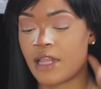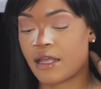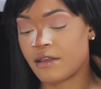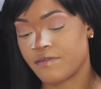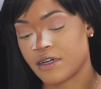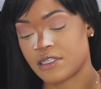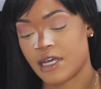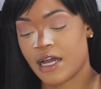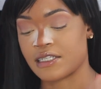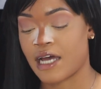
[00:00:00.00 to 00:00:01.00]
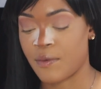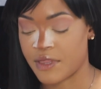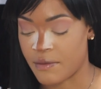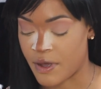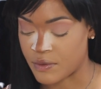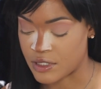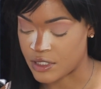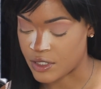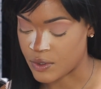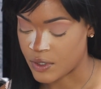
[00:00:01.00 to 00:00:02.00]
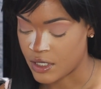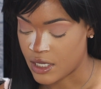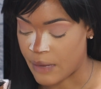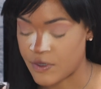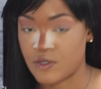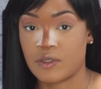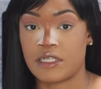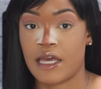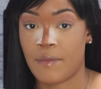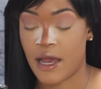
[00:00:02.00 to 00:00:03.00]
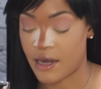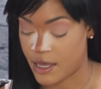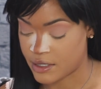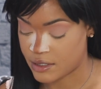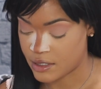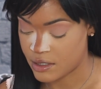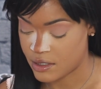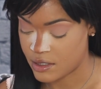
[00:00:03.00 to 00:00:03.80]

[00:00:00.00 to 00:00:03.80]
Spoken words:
Like, the first year I signed with them, I'm going to do TMI next.